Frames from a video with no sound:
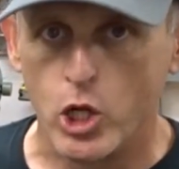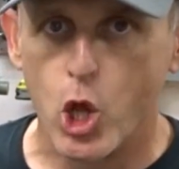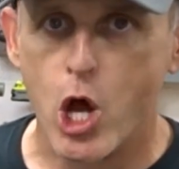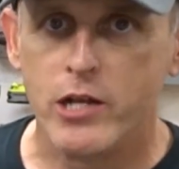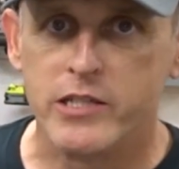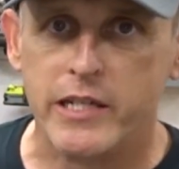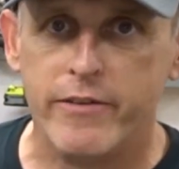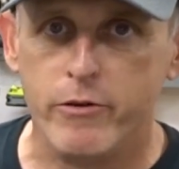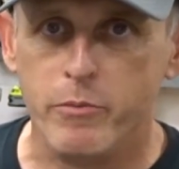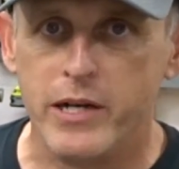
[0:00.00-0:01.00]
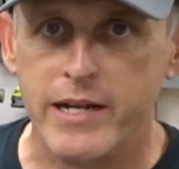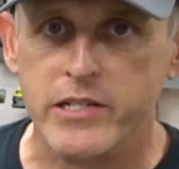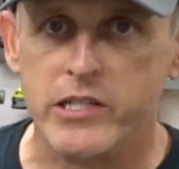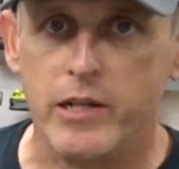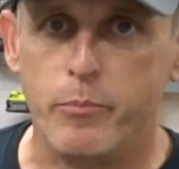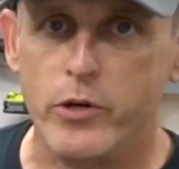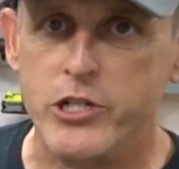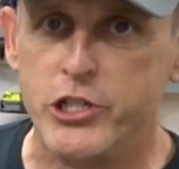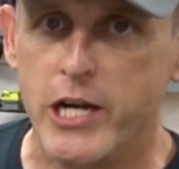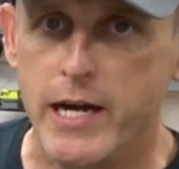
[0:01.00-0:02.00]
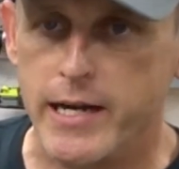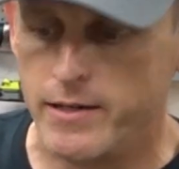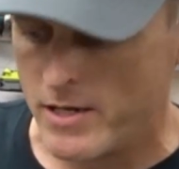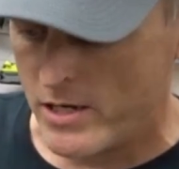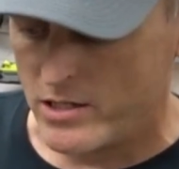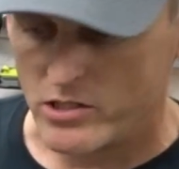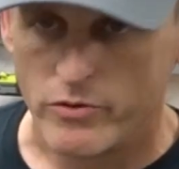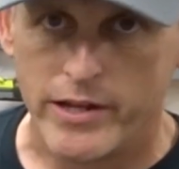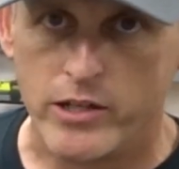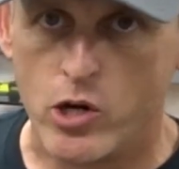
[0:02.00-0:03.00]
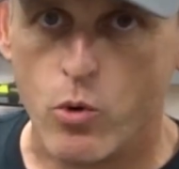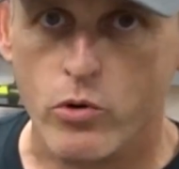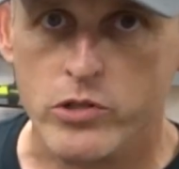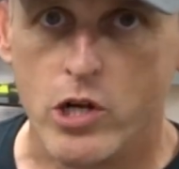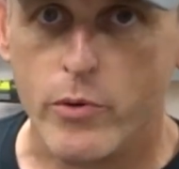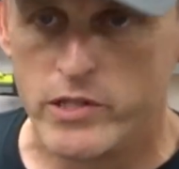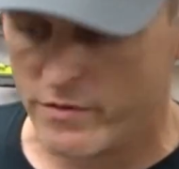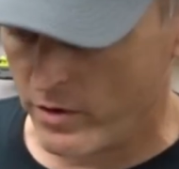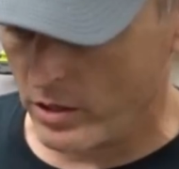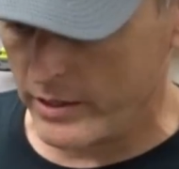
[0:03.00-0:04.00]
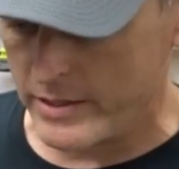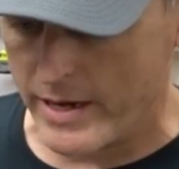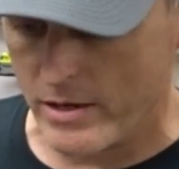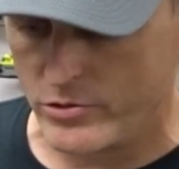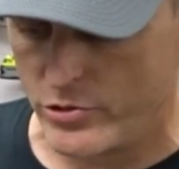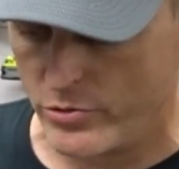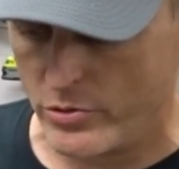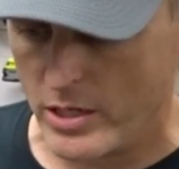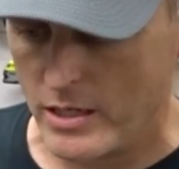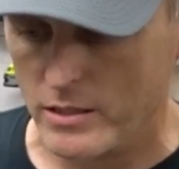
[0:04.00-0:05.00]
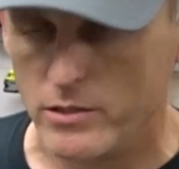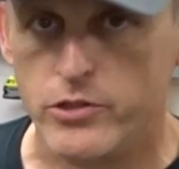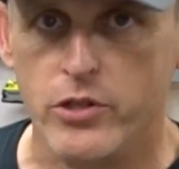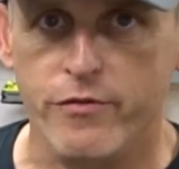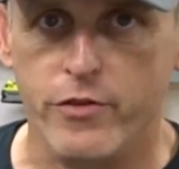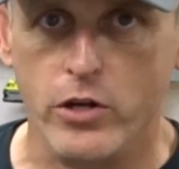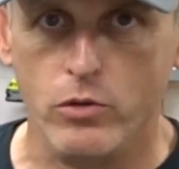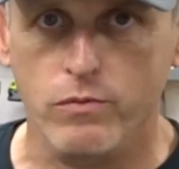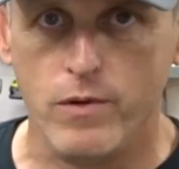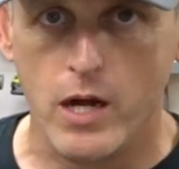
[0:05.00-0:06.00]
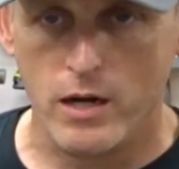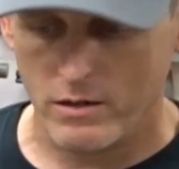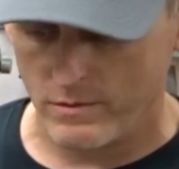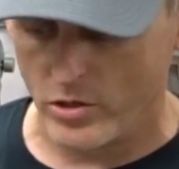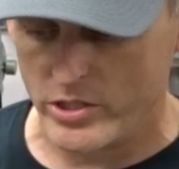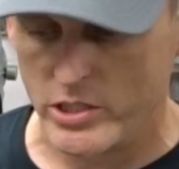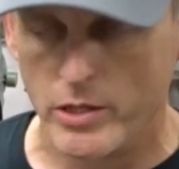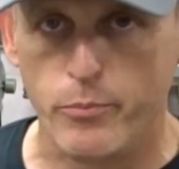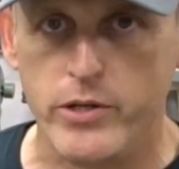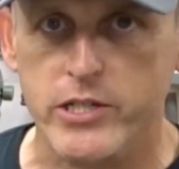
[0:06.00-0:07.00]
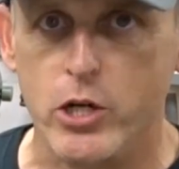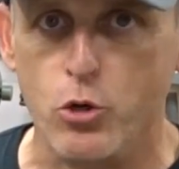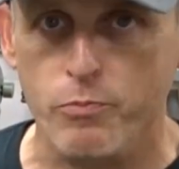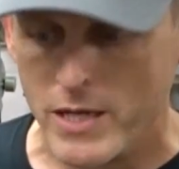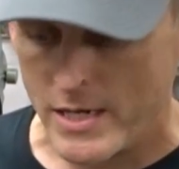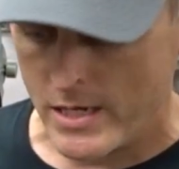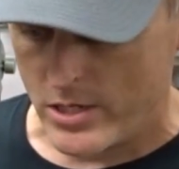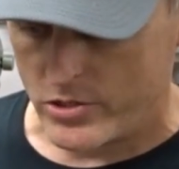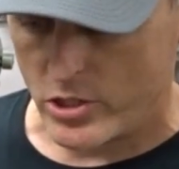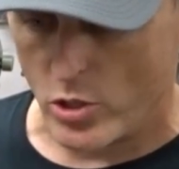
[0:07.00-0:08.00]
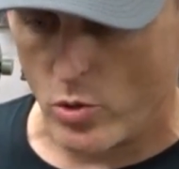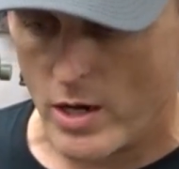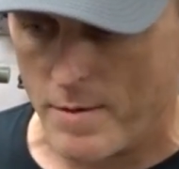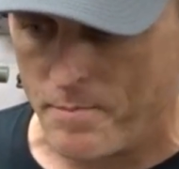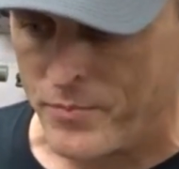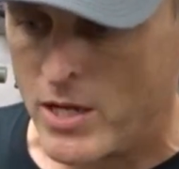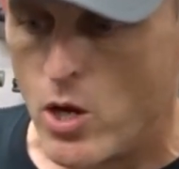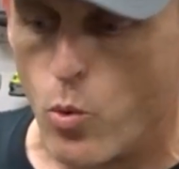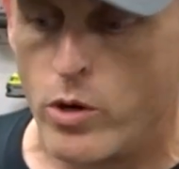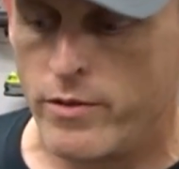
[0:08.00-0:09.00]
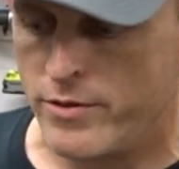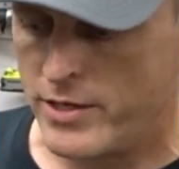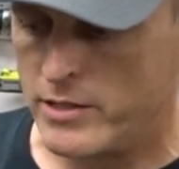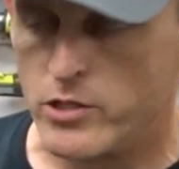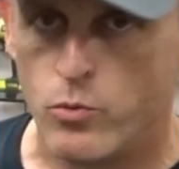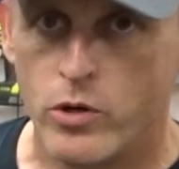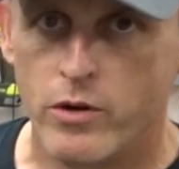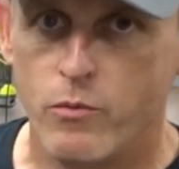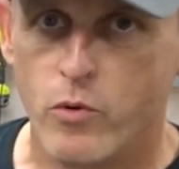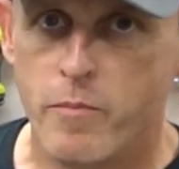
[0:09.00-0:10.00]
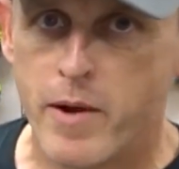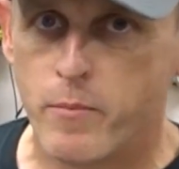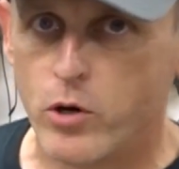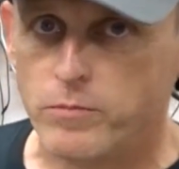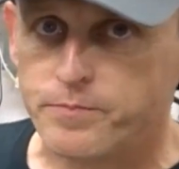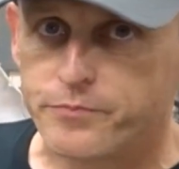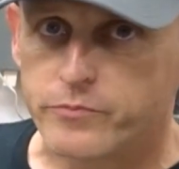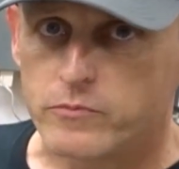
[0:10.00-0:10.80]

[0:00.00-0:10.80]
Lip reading: gloss to give them a nice slippery shine so that the corn's always funneling down to the funnel on a slippery slope. So one of the things you want to remember